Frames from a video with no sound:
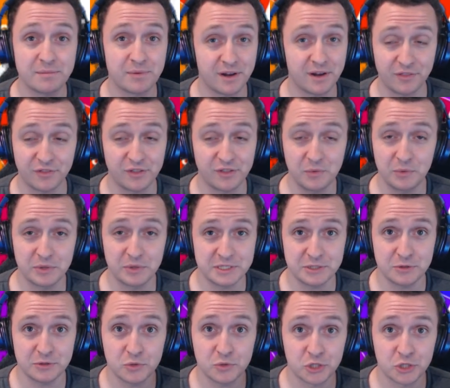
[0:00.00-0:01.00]
but I think we're
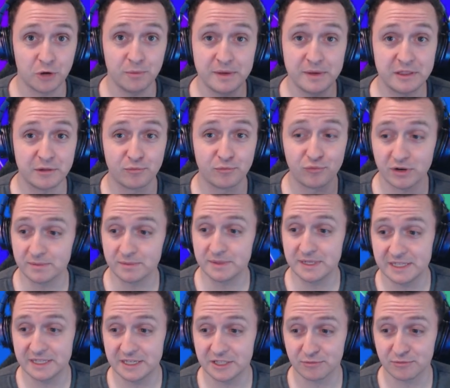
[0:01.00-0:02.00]
still topping the Premier
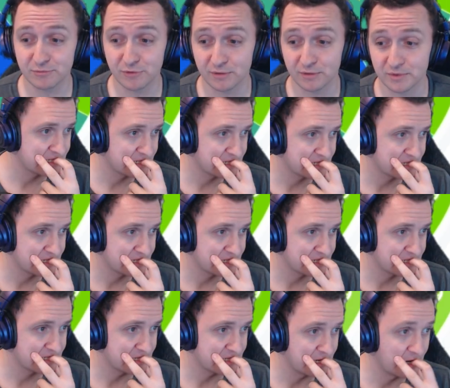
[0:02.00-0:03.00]
League at the moment.
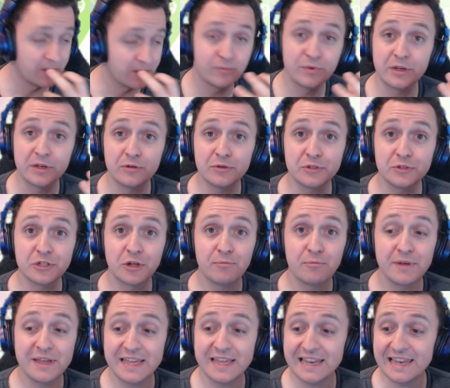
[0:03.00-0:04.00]
Oh, we lose
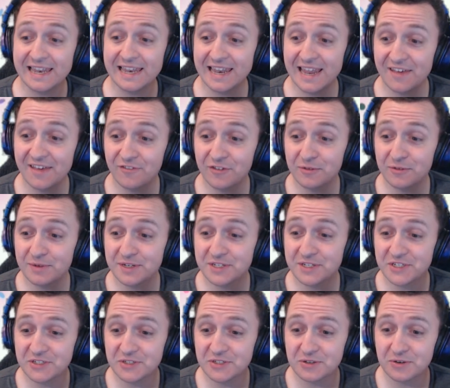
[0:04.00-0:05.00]
number 11,
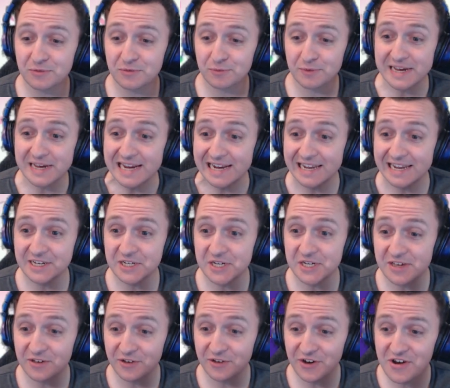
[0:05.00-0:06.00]
which is Grealish.
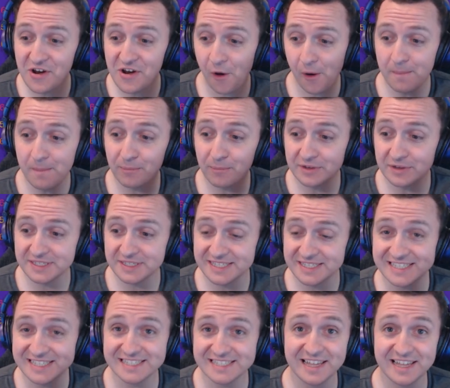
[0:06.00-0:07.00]
He got a
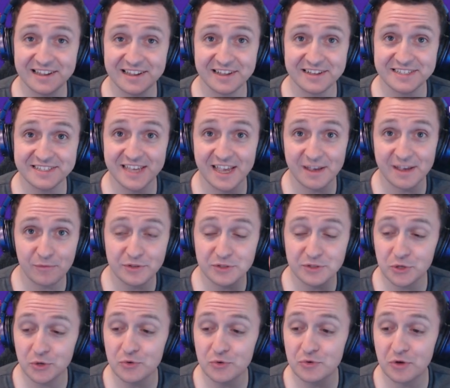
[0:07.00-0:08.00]
9.6 in that last game with
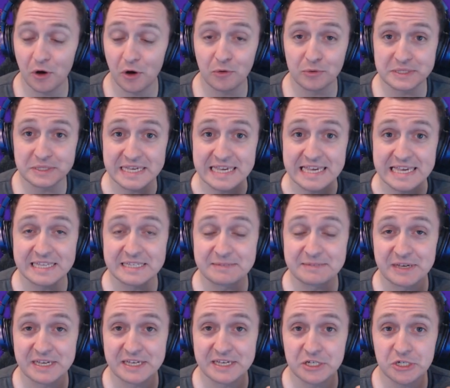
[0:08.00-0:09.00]
2 goals. He is
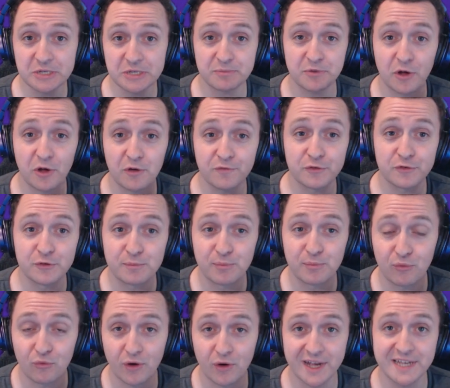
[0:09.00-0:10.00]
being shipped off to
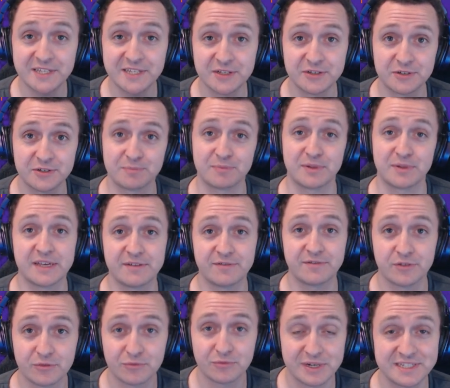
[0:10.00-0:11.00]
Brighton to play for
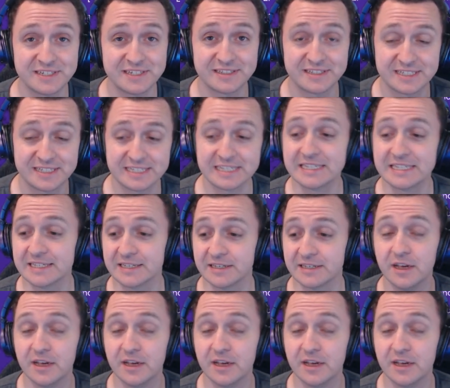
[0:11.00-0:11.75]
the rest of the season.